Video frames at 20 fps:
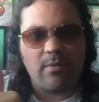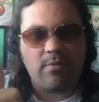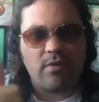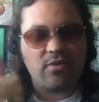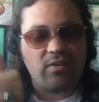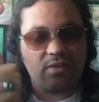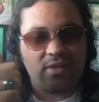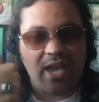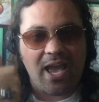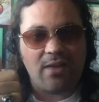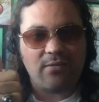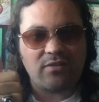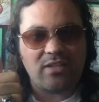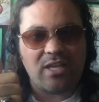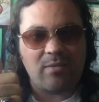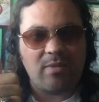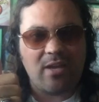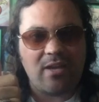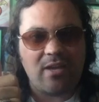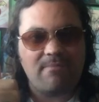Princess Half
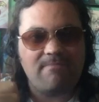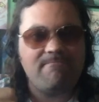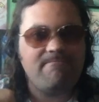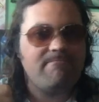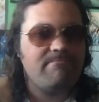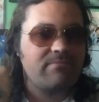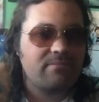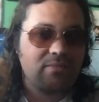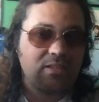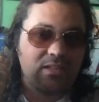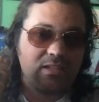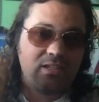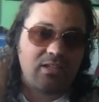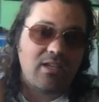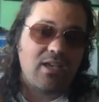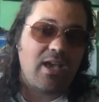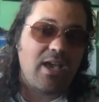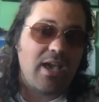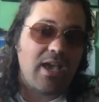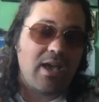Demon,
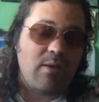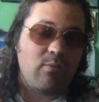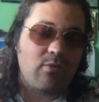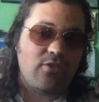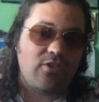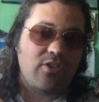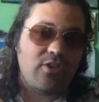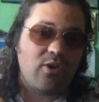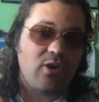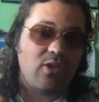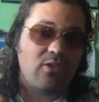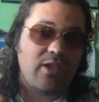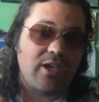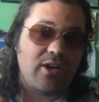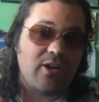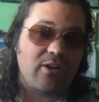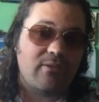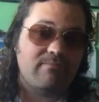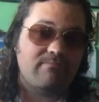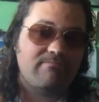and we'll see y'all
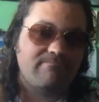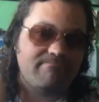later.